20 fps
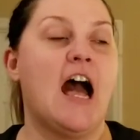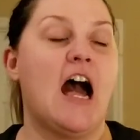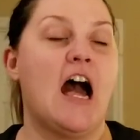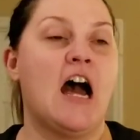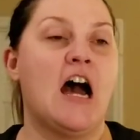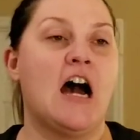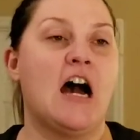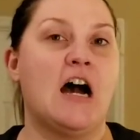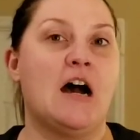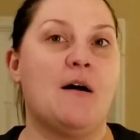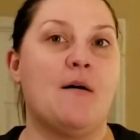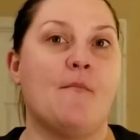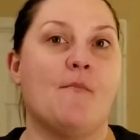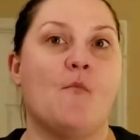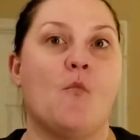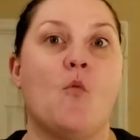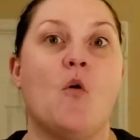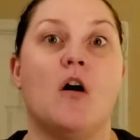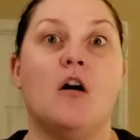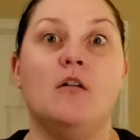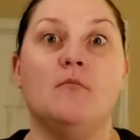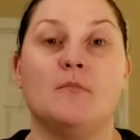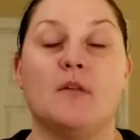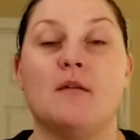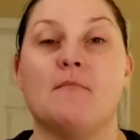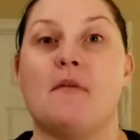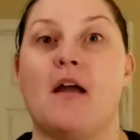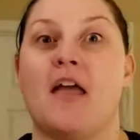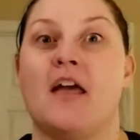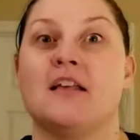Well, me
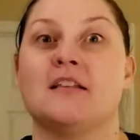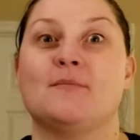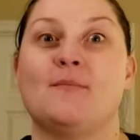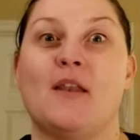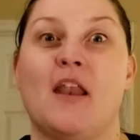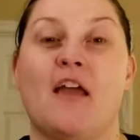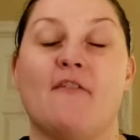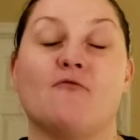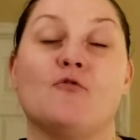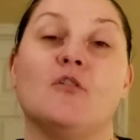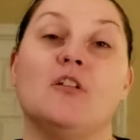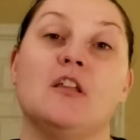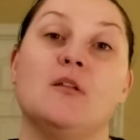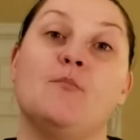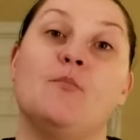and my husband have really